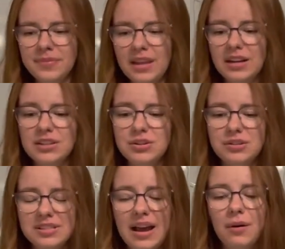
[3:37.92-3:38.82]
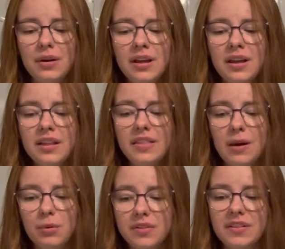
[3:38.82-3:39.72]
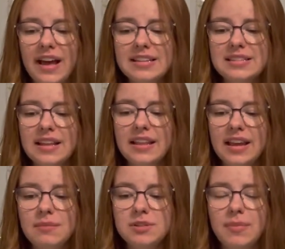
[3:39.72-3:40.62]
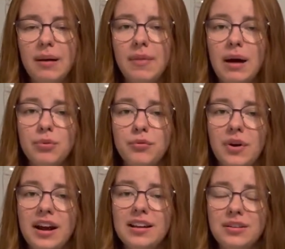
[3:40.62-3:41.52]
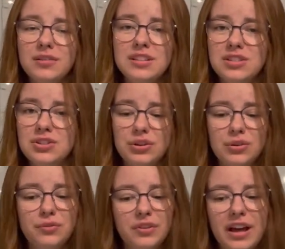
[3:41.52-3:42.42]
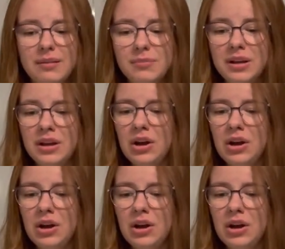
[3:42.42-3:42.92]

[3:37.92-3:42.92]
And it turns out they were the last thing that came to my mind before I entered this eternal flame.